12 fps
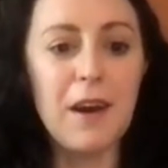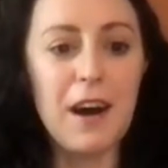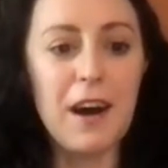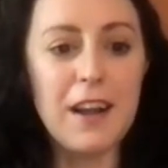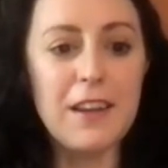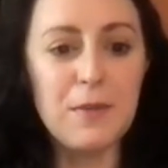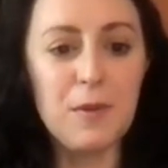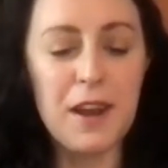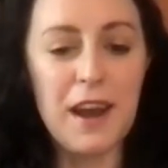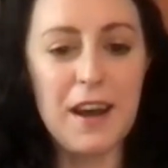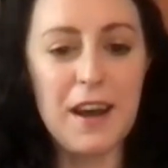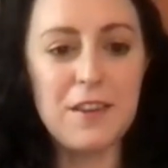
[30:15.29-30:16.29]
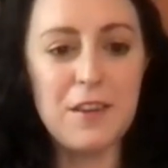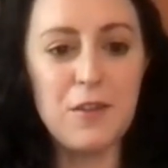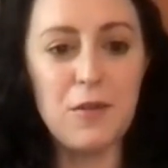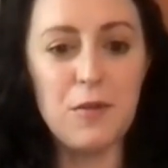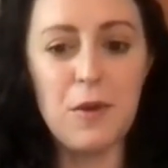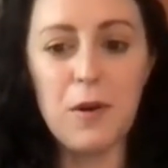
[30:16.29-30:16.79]
I did want to ask
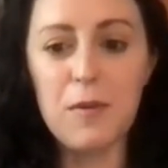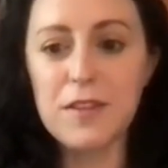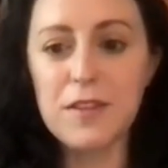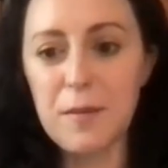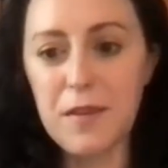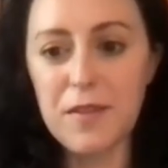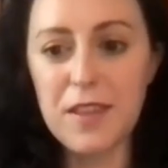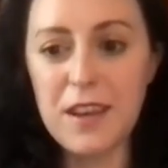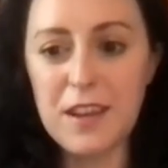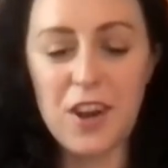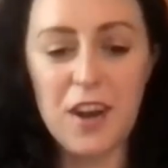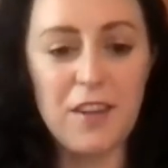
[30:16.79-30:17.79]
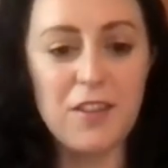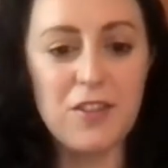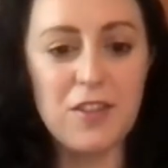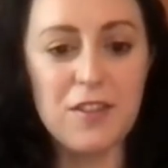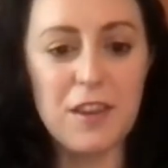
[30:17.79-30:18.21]
you, what were some of the challenges